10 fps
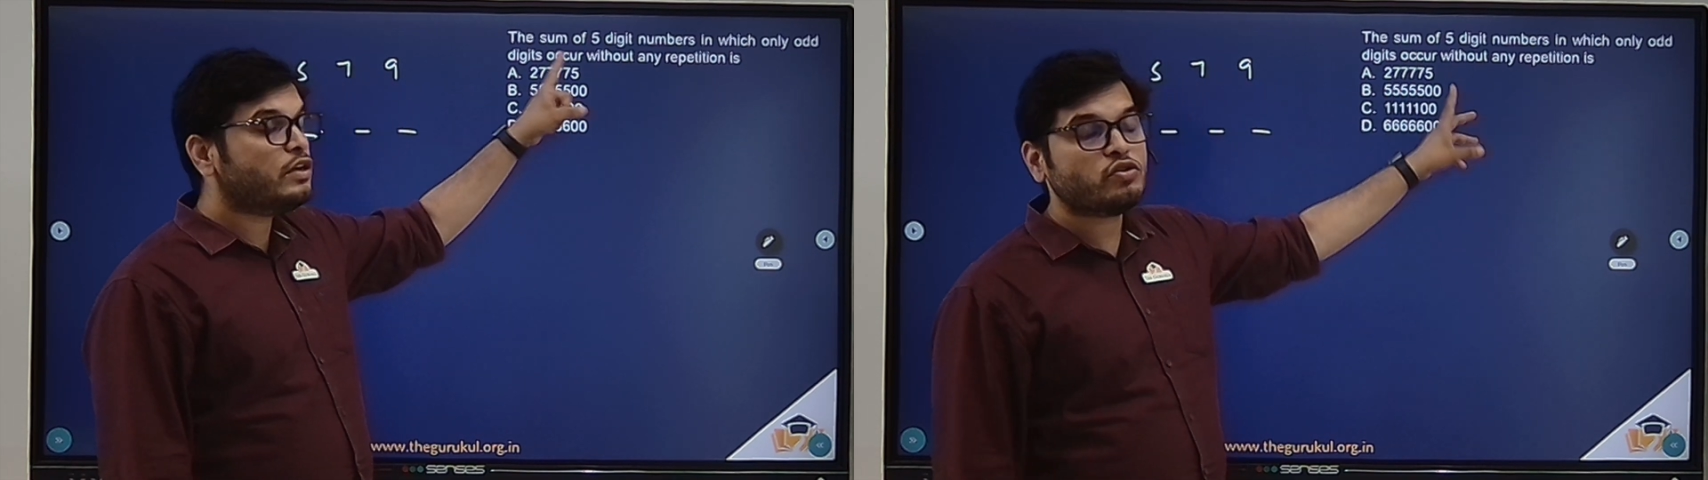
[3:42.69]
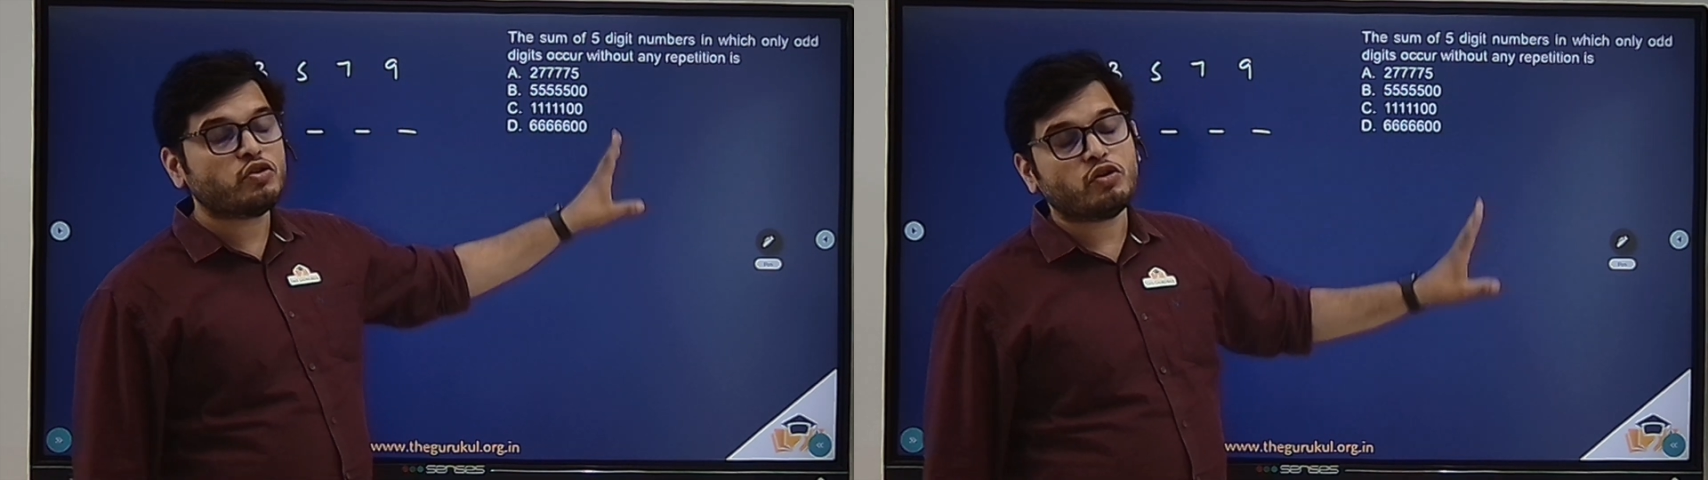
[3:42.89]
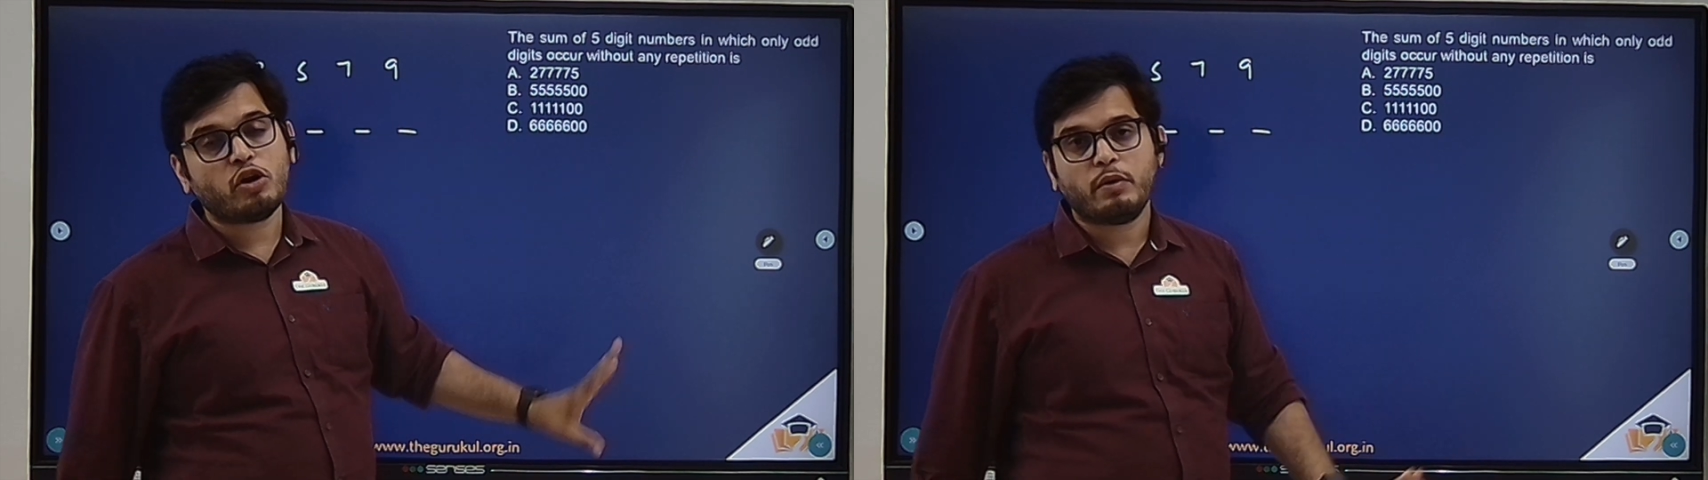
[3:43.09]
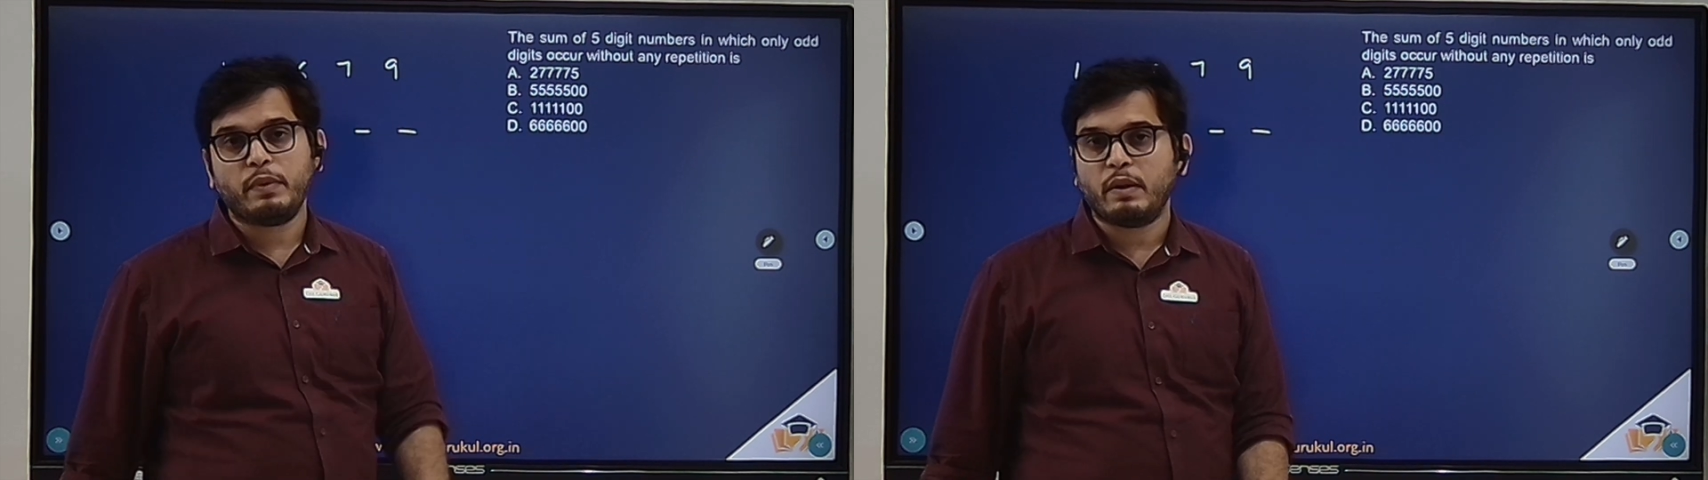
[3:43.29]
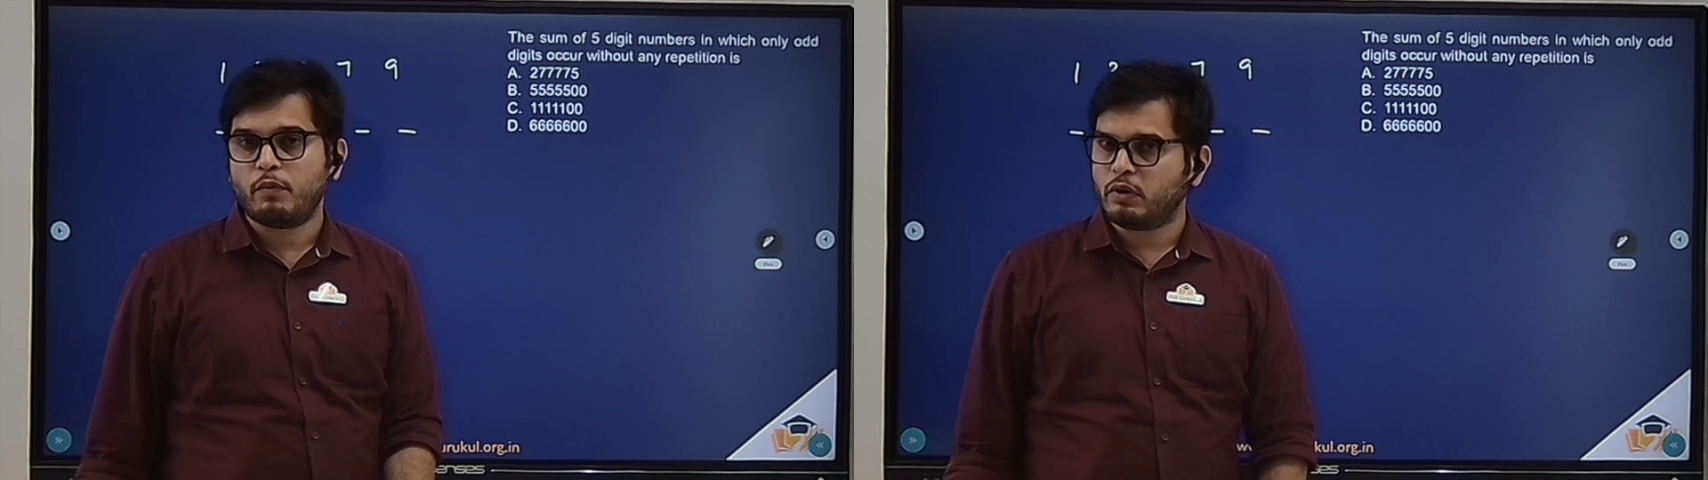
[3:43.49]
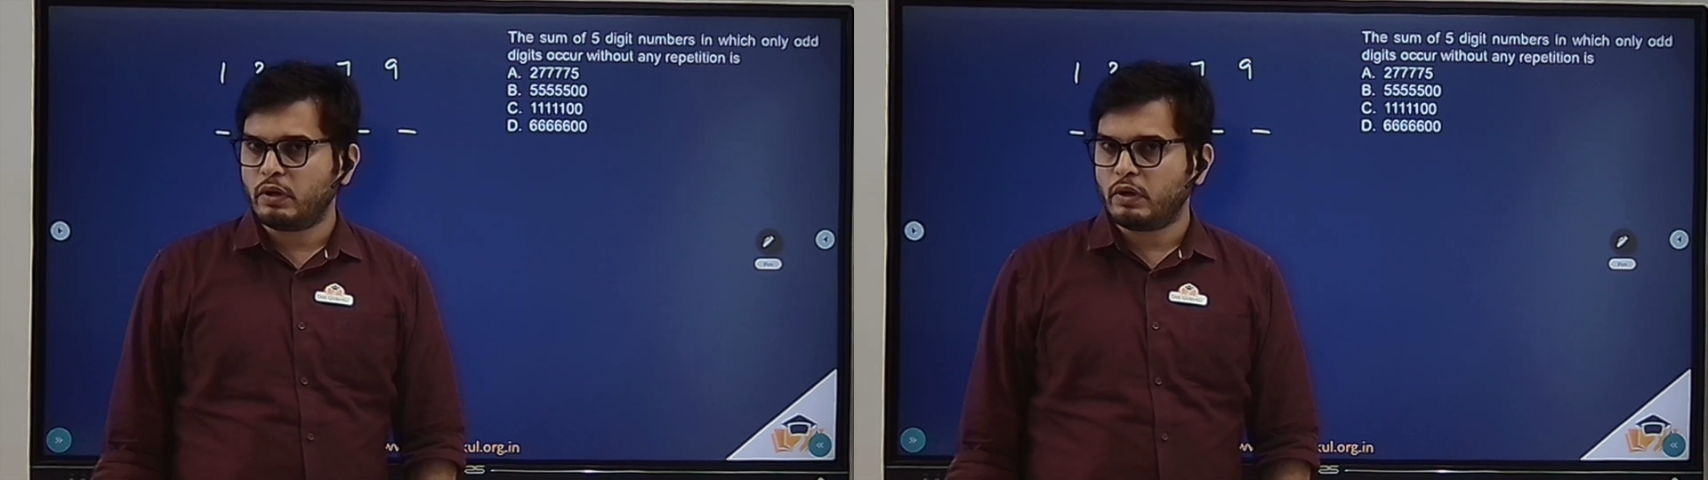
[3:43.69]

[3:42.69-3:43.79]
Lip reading: should not be among the